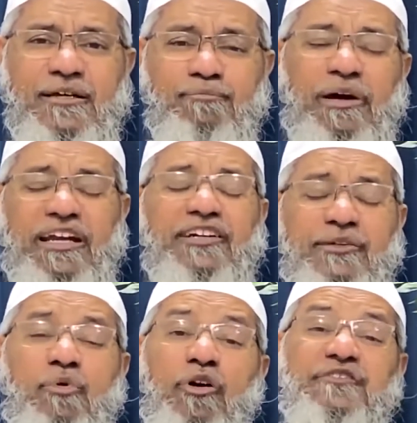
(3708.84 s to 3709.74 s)
but it's a
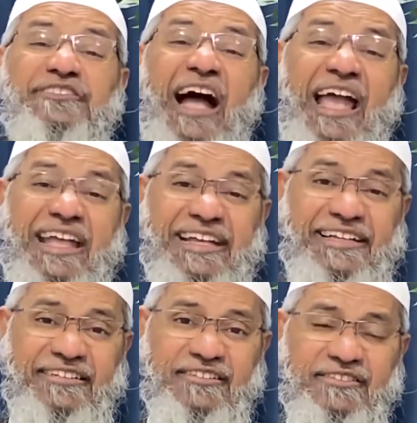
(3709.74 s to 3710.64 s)
book of
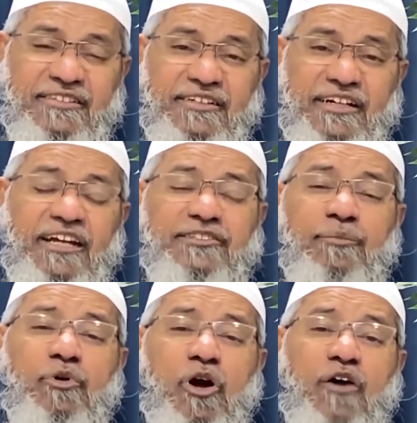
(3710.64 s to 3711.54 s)
signs. It's a
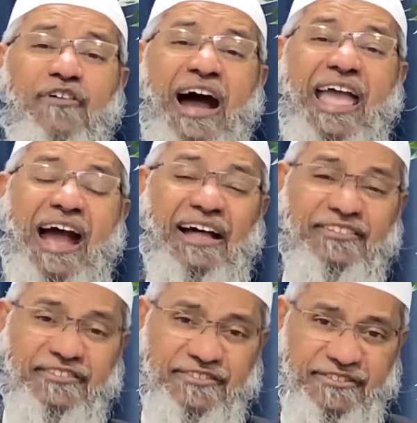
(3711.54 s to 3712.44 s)
book of
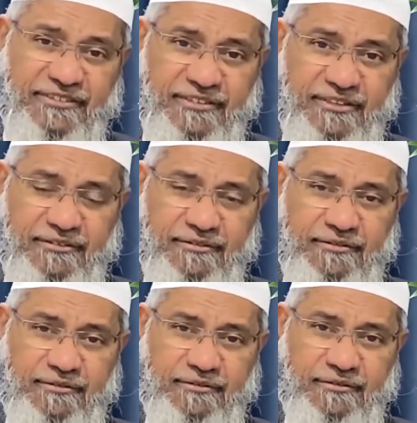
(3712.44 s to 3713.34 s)
ayats.
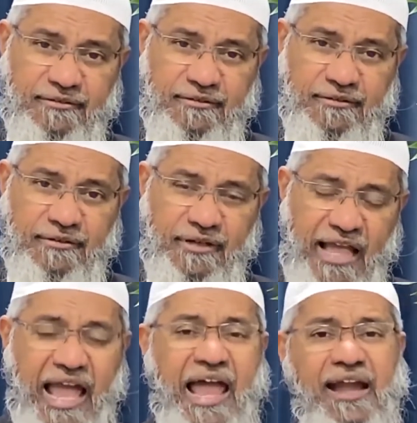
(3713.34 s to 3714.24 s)

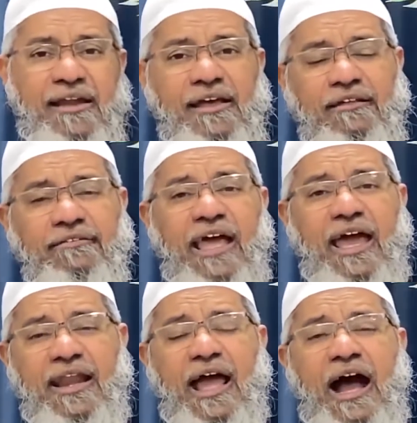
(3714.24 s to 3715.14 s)
And
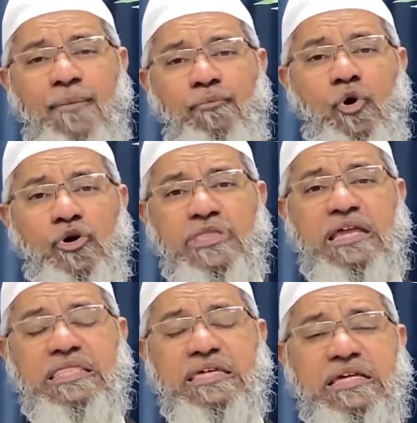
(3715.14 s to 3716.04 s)
there are more
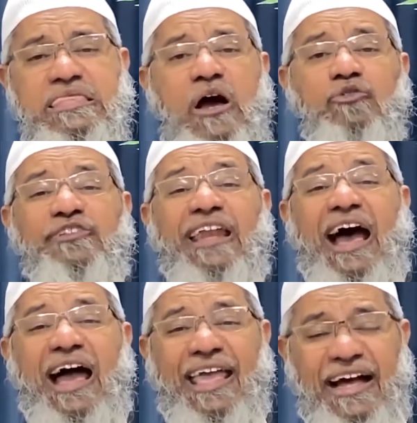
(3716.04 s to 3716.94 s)
than 6,000
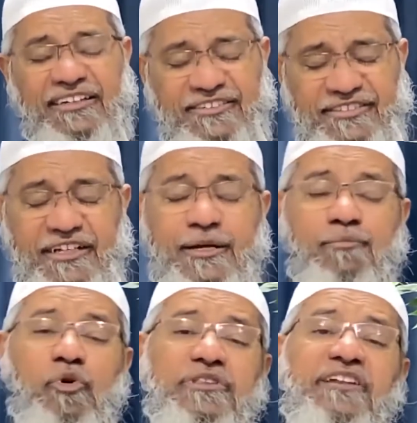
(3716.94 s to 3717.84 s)
ayats,
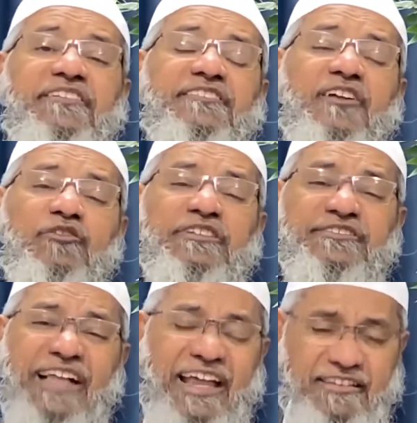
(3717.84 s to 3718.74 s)
more than 6,000
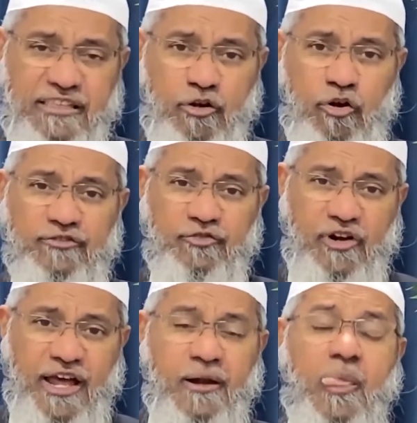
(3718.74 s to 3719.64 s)
signs in the glorious
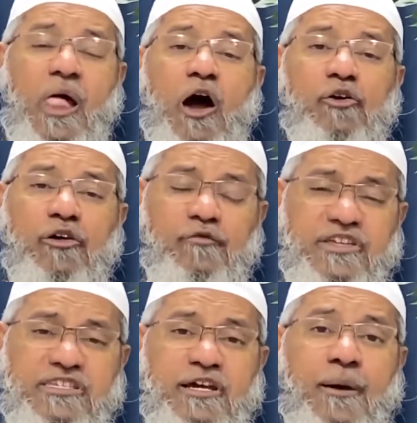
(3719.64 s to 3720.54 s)
Quran, out of
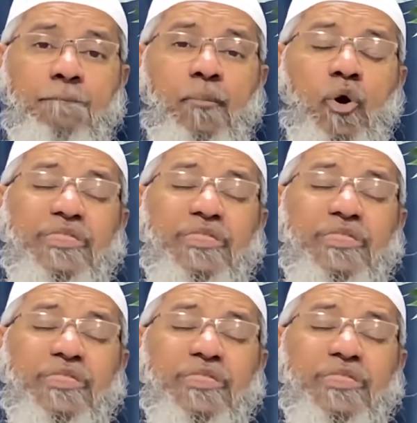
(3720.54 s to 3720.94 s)
which more